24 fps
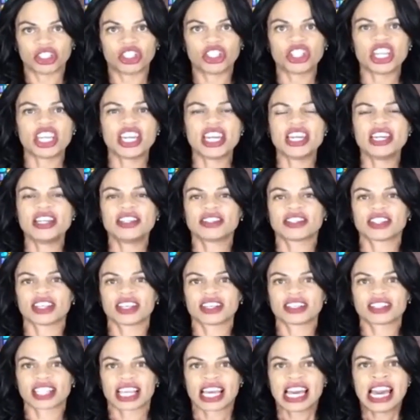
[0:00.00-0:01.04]

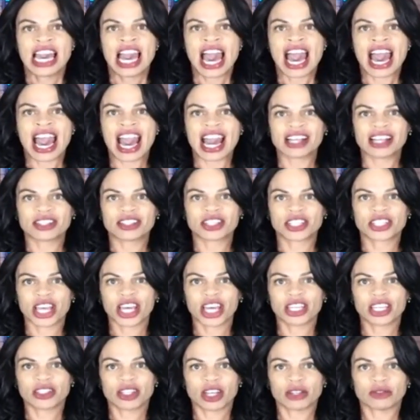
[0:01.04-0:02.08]
Jesus has
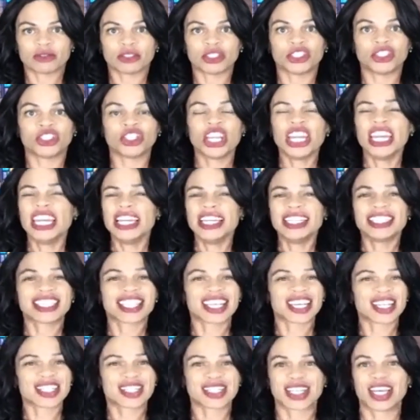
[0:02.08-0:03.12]
saved us.
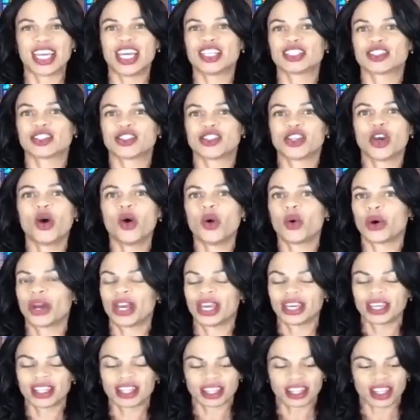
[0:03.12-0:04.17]
Jesus is
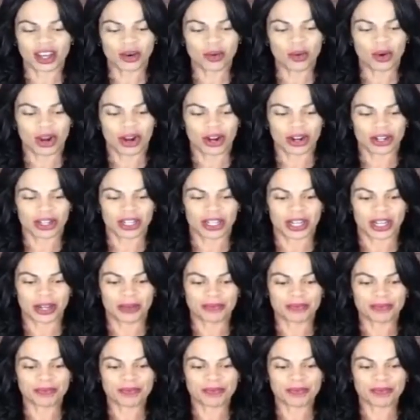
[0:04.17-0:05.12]
doing the work.